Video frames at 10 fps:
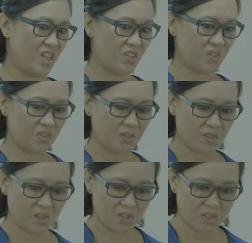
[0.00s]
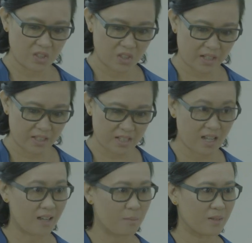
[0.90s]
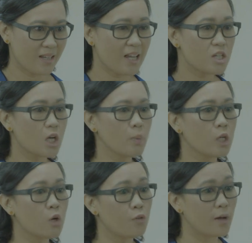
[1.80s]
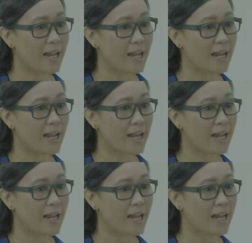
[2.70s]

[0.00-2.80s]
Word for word: oh, look at the time. Shall we go for